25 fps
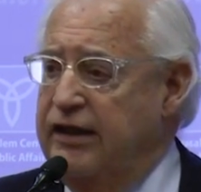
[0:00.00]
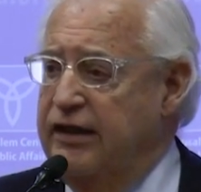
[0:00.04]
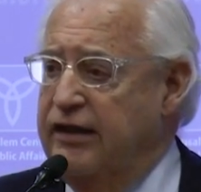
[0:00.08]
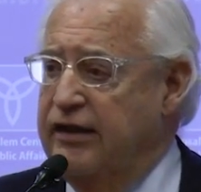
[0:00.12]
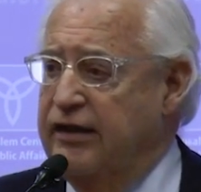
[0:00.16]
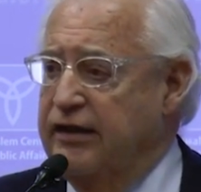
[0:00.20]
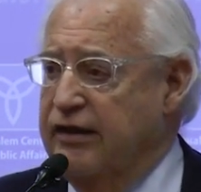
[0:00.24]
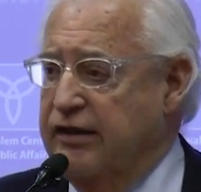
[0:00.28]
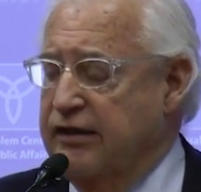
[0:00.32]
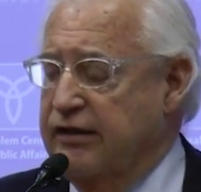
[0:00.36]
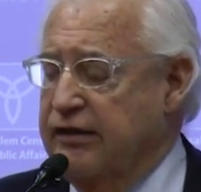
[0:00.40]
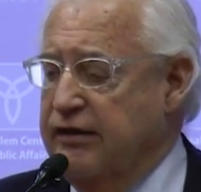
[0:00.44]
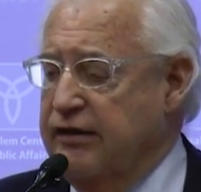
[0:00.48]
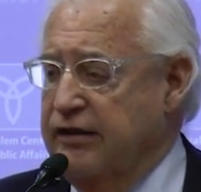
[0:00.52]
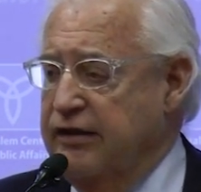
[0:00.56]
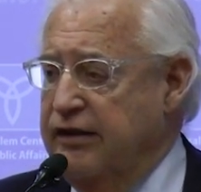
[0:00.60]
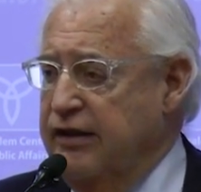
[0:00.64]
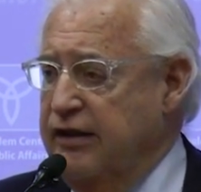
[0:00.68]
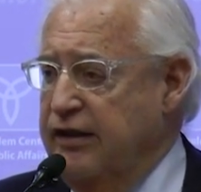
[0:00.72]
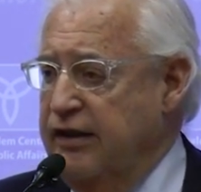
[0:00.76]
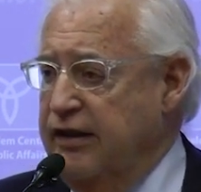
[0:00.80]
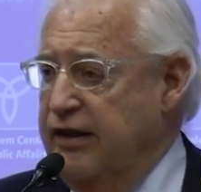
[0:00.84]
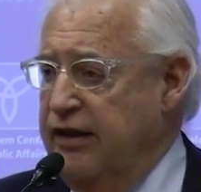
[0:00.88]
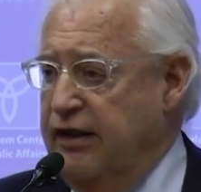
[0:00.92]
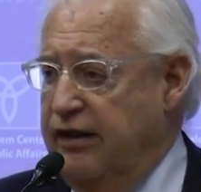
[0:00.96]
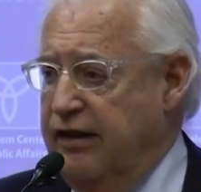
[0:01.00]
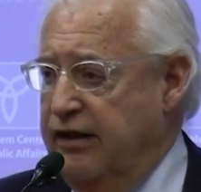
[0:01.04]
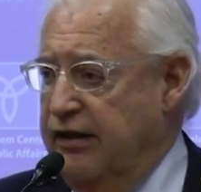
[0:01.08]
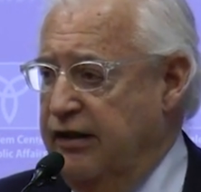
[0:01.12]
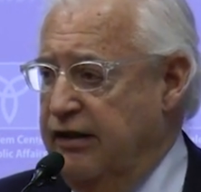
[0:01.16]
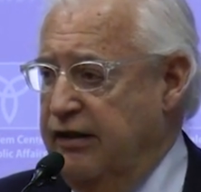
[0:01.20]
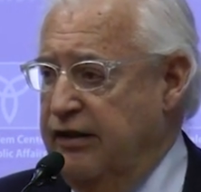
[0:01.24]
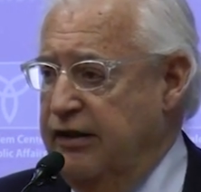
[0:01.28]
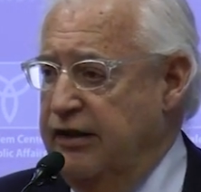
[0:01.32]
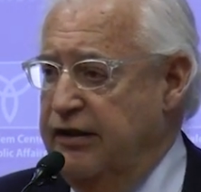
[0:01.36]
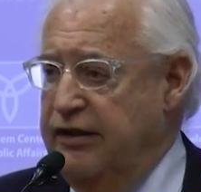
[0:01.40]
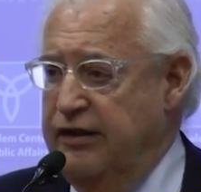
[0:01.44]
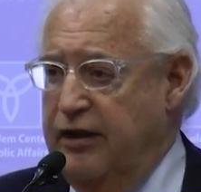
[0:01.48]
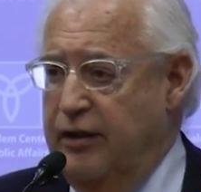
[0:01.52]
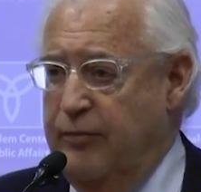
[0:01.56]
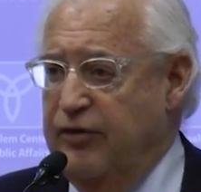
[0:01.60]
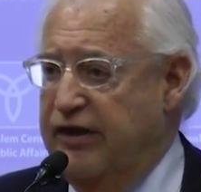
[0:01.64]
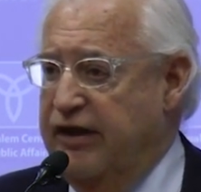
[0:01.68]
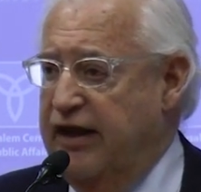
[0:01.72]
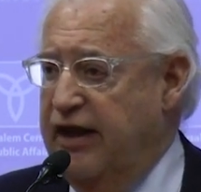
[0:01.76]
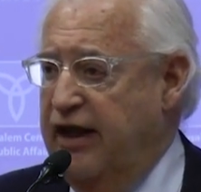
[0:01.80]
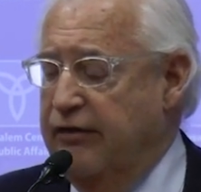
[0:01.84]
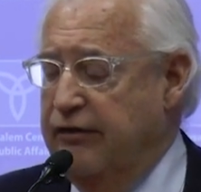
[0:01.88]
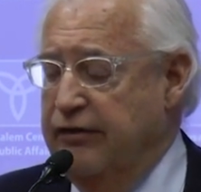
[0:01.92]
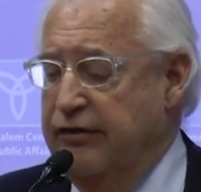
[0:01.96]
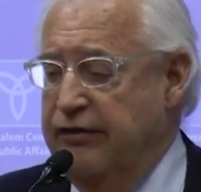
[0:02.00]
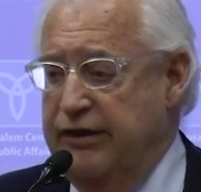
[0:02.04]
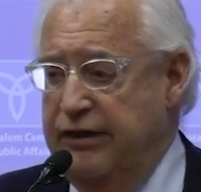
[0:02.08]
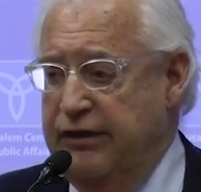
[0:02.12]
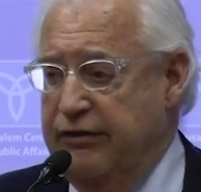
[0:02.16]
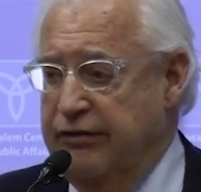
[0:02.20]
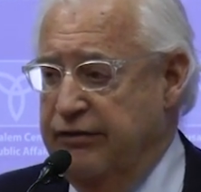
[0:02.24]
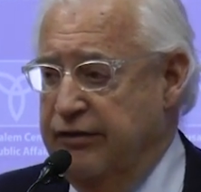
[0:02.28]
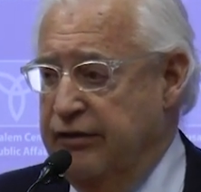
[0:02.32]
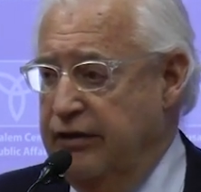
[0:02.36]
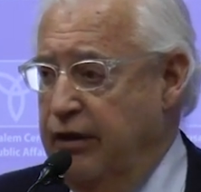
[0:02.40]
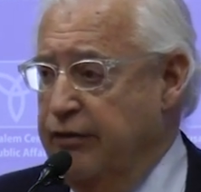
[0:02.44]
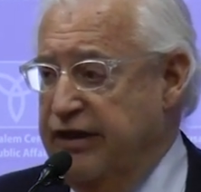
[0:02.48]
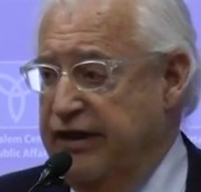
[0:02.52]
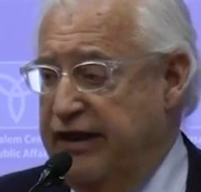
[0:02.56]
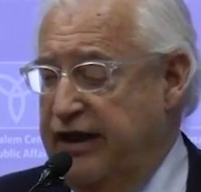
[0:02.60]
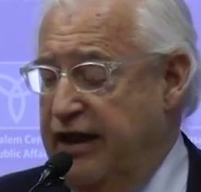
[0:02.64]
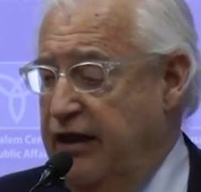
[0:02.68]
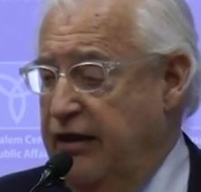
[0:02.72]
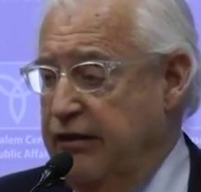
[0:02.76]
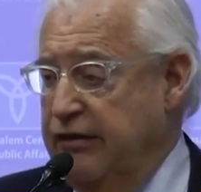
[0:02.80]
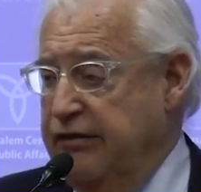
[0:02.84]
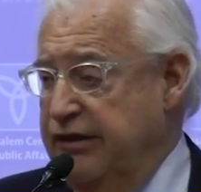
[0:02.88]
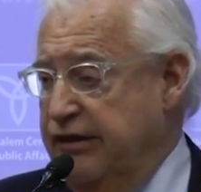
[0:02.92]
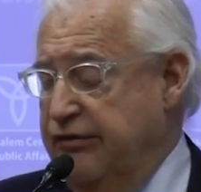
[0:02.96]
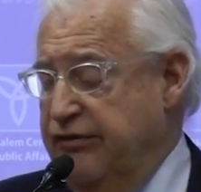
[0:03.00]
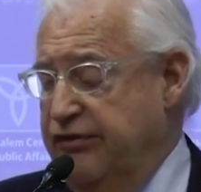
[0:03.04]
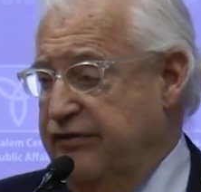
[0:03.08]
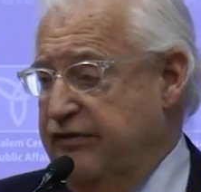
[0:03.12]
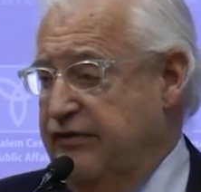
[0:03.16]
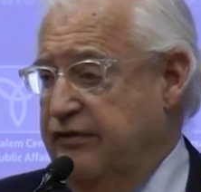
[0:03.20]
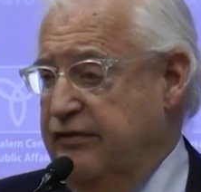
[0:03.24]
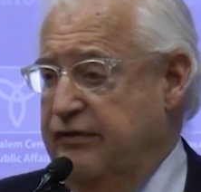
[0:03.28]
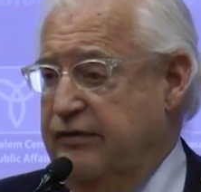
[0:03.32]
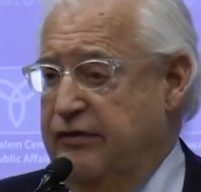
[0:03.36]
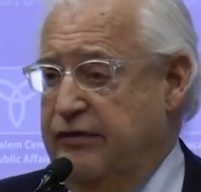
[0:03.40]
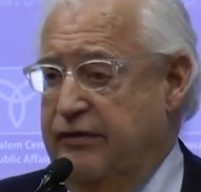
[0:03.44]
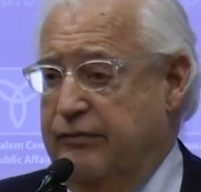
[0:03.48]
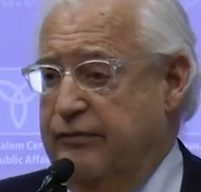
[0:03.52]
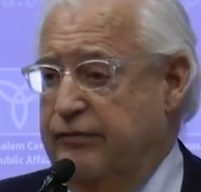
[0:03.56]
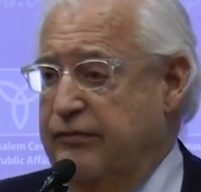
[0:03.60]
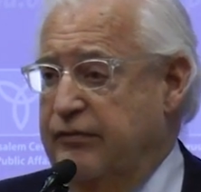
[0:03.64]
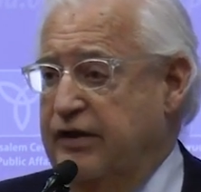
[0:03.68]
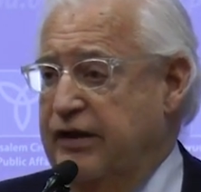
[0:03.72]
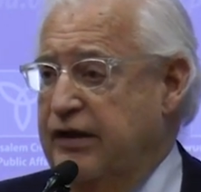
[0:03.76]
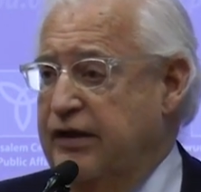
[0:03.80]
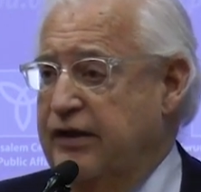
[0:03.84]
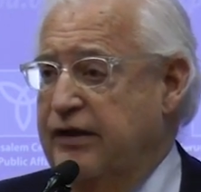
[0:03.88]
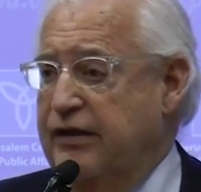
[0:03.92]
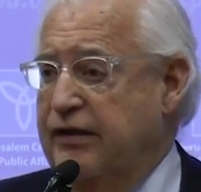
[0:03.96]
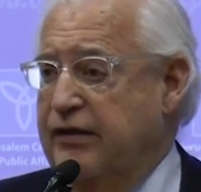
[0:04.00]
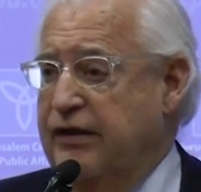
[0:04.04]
in the in the Upper Galilee or the Lower Galilee, or just, you know,